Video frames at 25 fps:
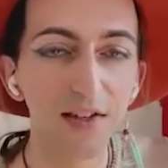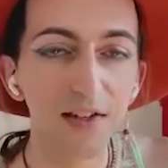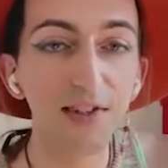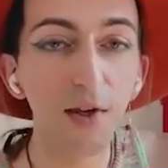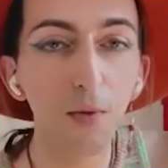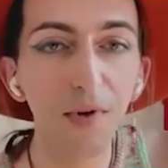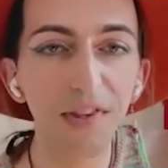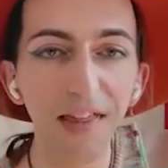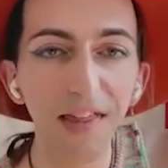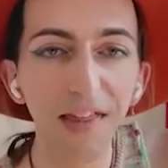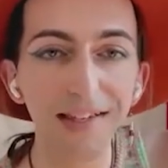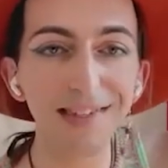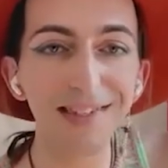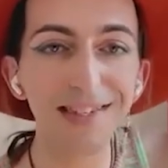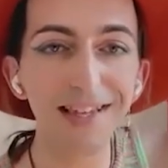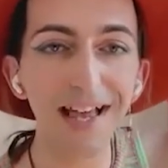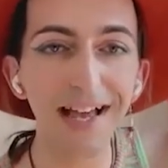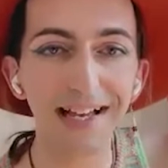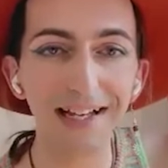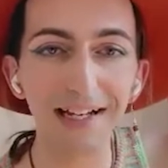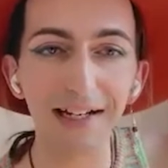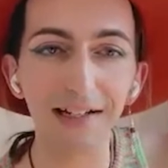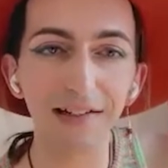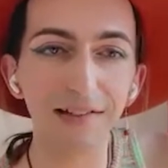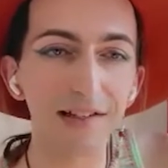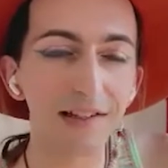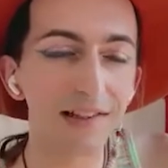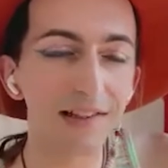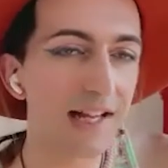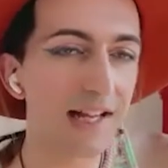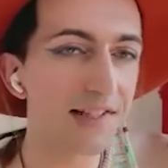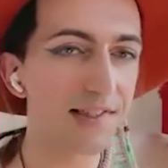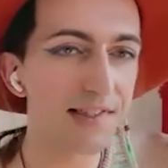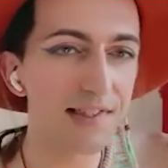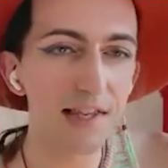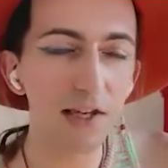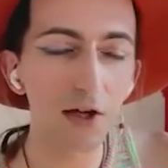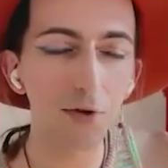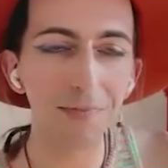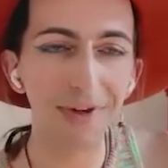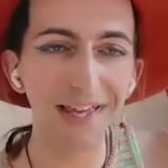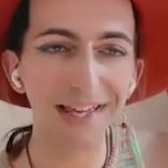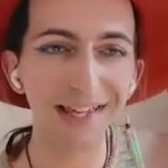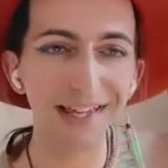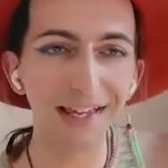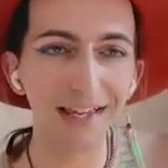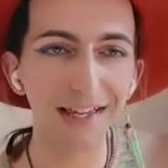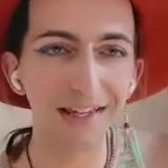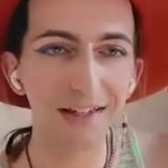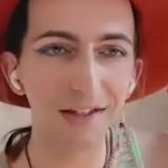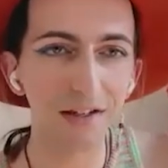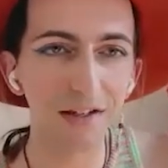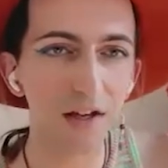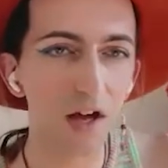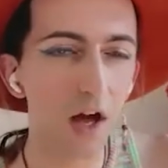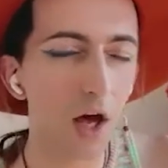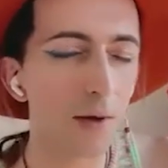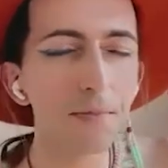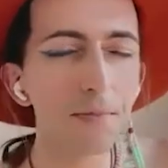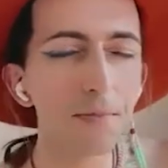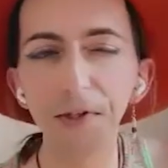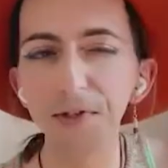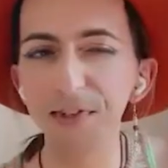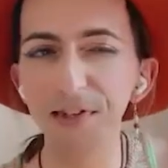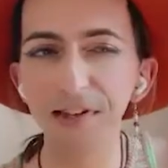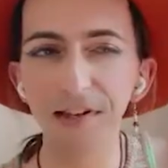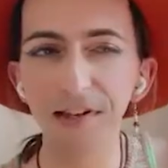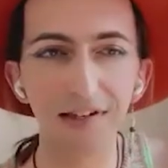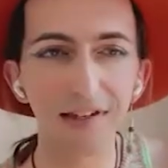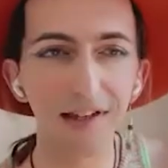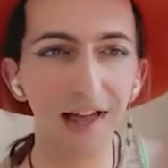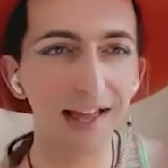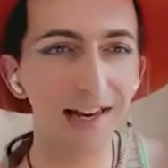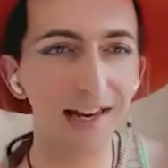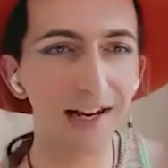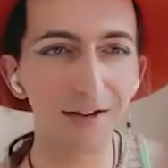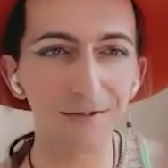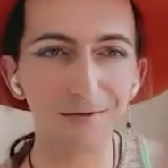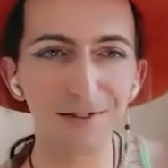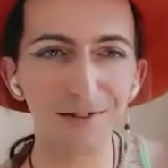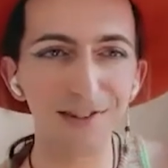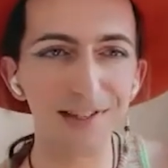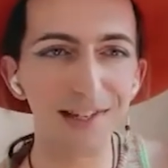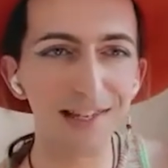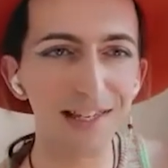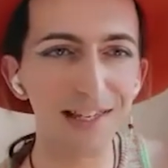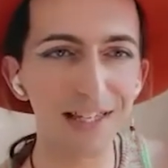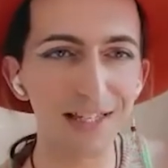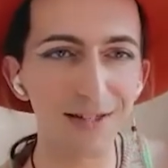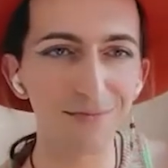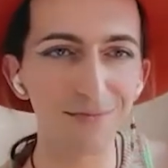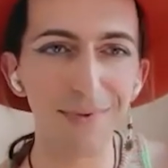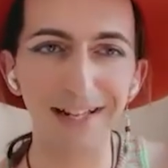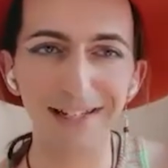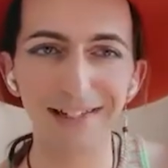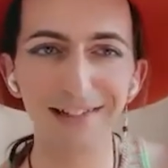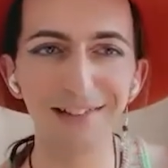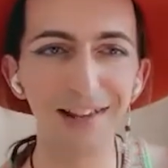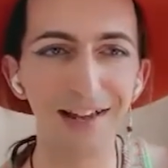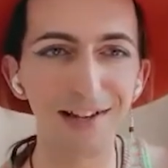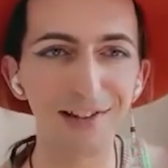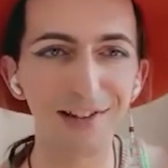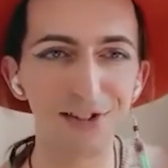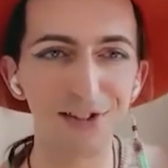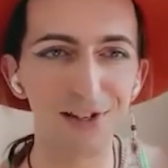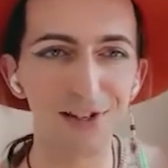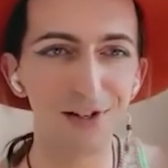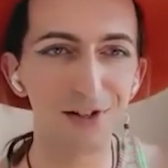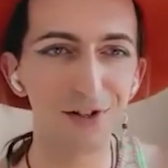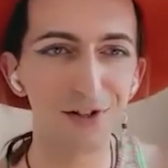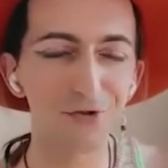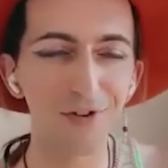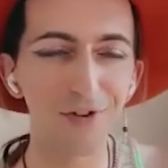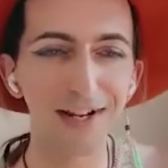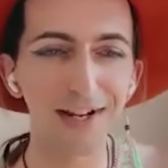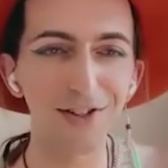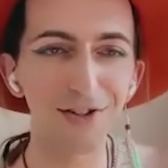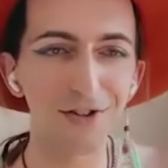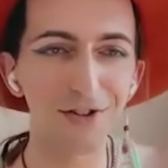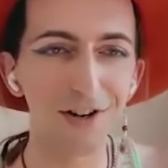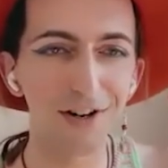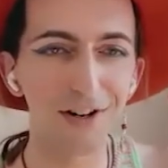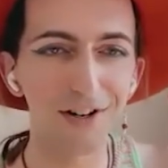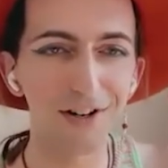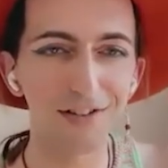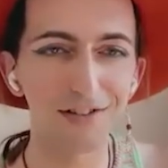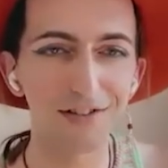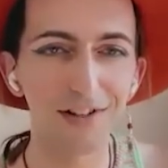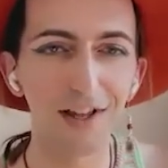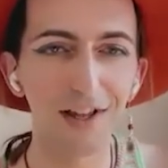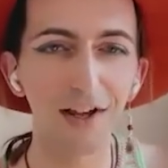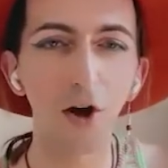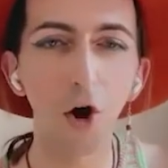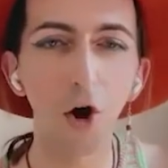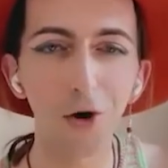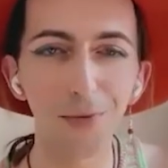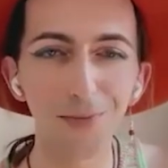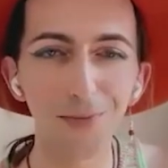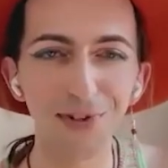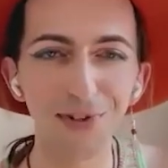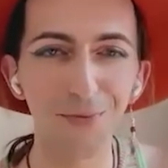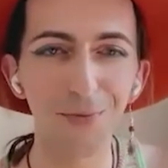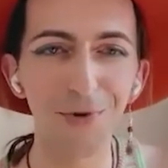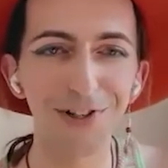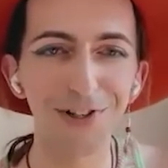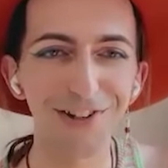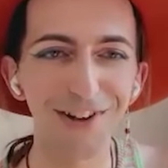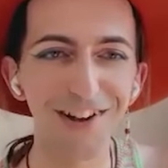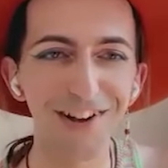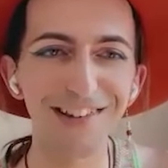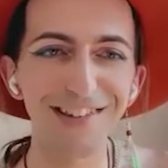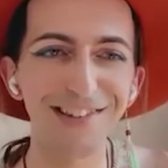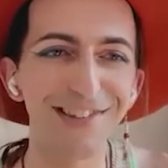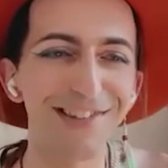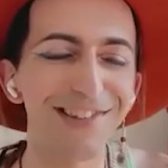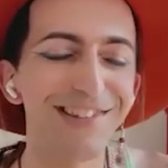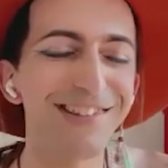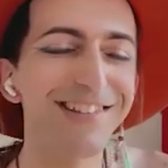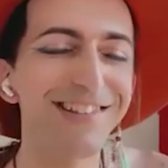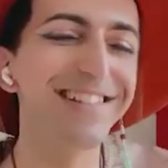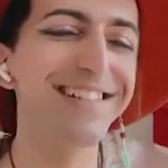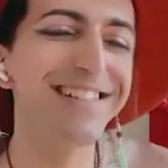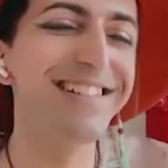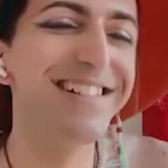So with that said, let's say you're making a music NFT metadata renderer. I hope someone does.